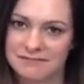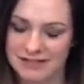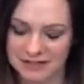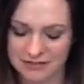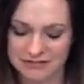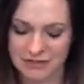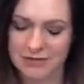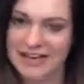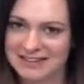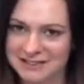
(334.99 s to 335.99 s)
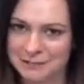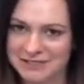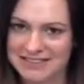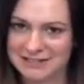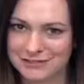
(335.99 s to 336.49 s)
you know, so had some
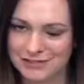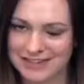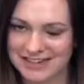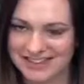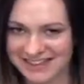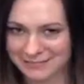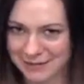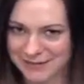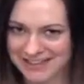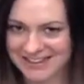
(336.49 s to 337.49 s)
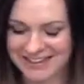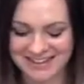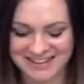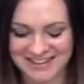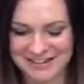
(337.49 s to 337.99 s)
potential, and I think maybe,
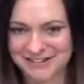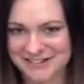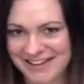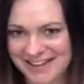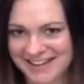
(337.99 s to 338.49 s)
you know,